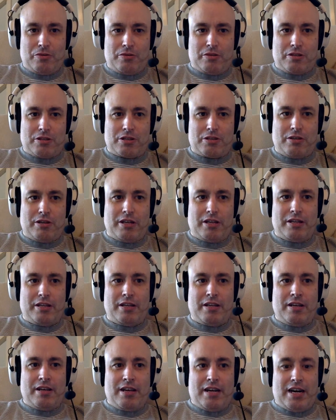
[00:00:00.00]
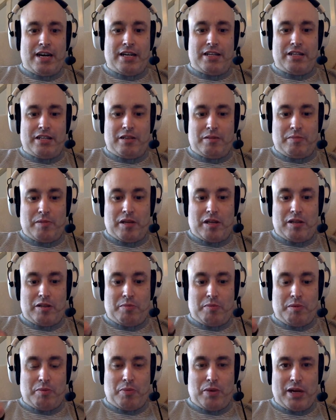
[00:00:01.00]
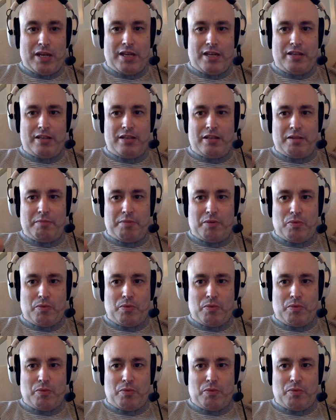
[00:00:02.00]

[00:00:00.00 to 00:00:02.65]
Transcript: the screen, and you'd be waiting,